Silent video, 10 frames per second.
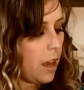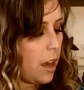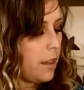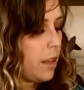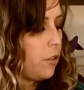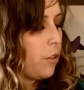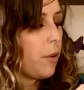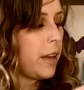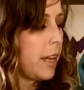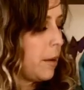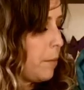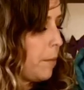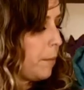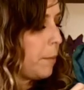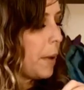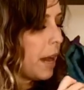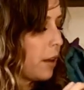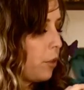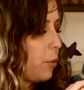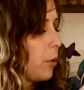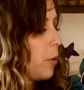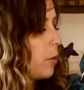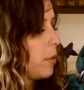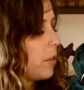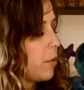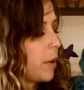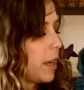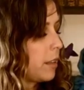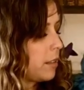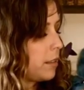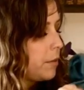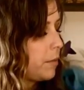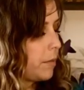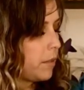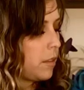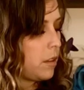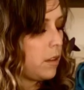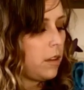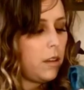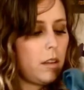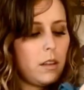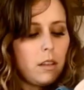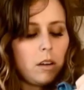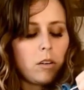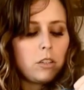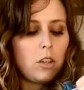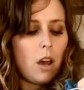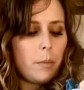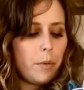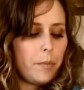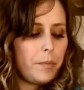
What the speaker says: and then threading it back through the rings that are on top.